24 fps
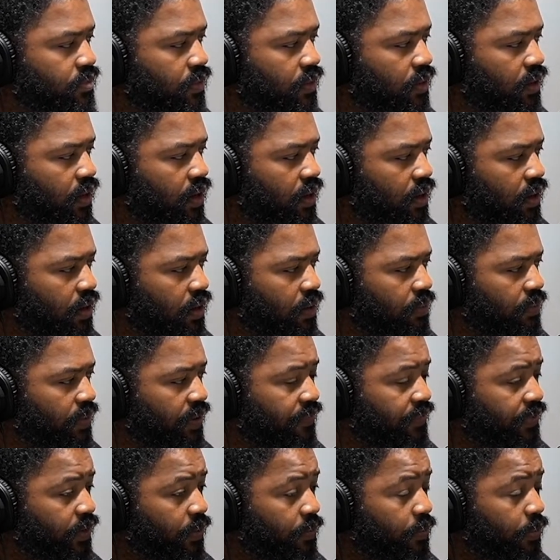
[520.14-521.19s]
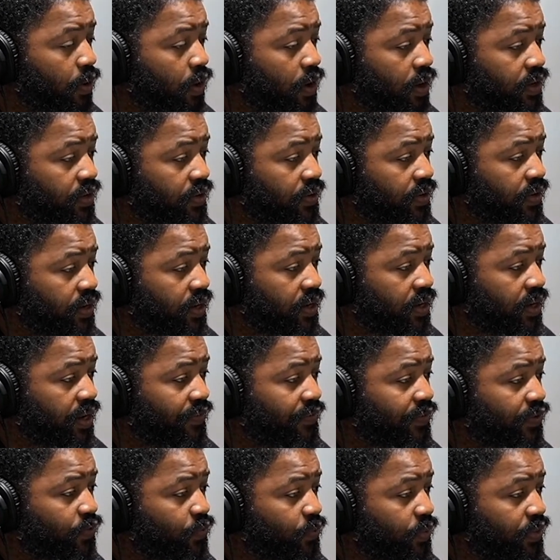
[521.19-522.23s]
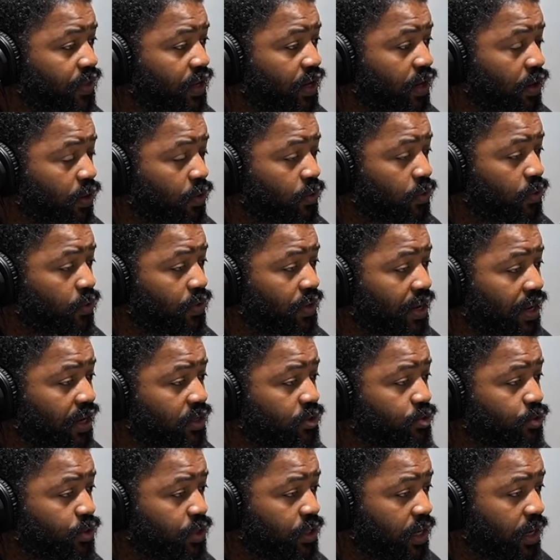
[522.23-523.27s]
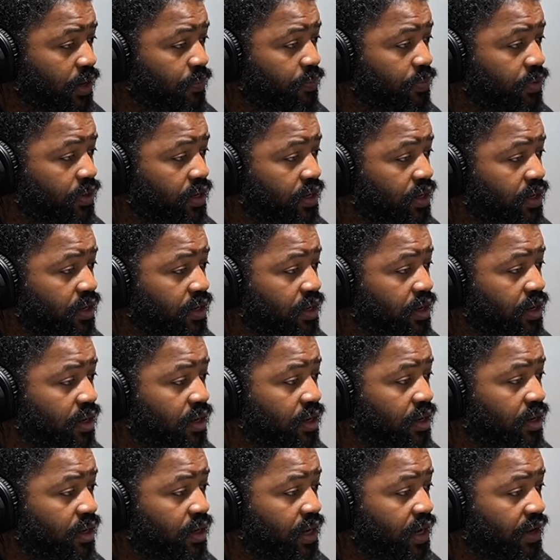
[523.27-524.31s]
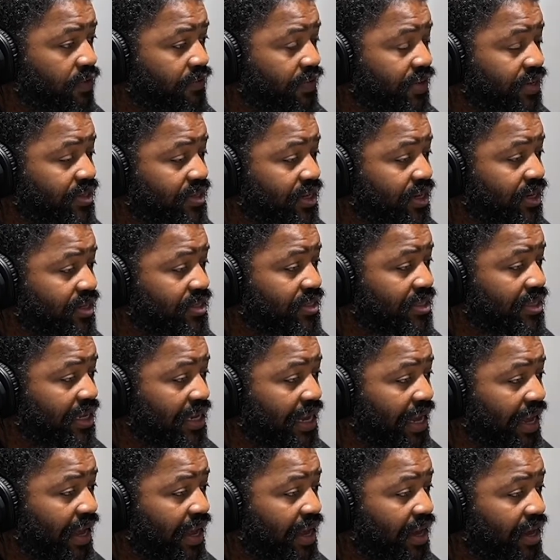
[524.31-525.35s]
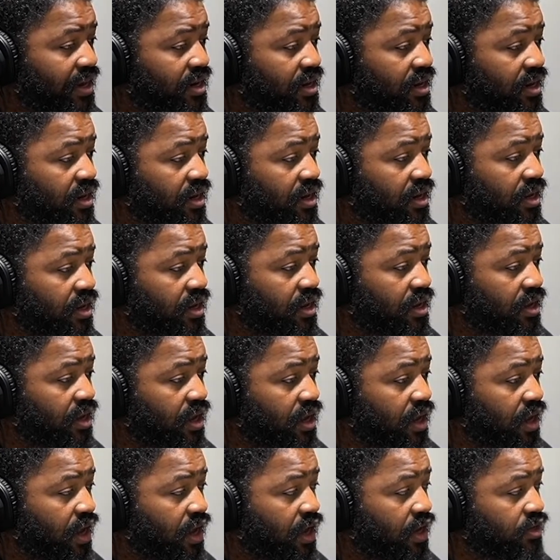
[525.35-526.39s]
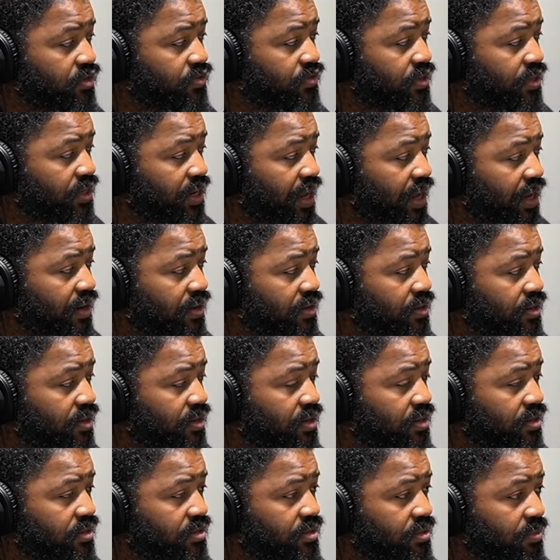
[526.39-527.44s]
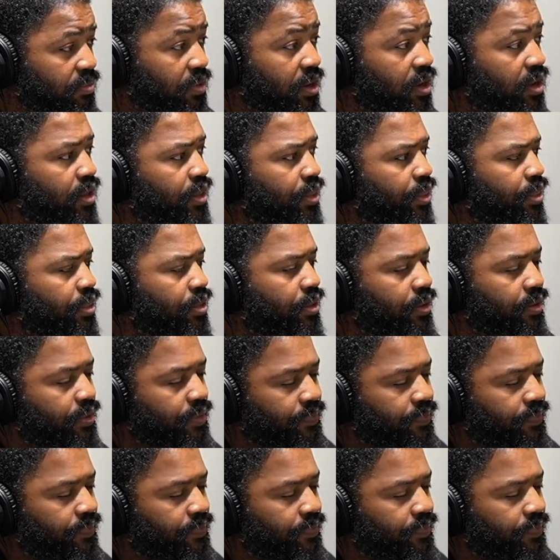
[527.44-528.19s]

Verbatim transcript: um, if they're partnering, if it's with a local laundry company, if it says that they had a hundred dollars a month